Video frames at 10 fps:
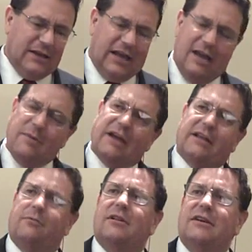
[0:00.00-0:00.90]
They came
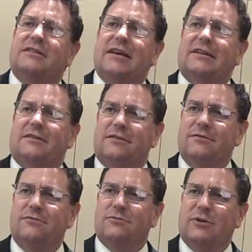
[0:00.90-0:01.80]
back. They released that to the
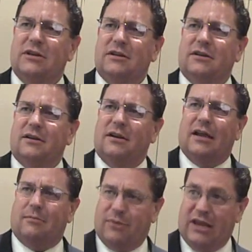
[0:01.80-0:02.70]
news media
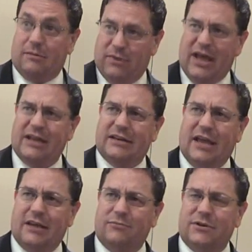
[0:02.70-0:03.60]
in
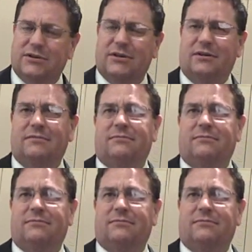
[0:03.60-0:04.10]
Baghdad, which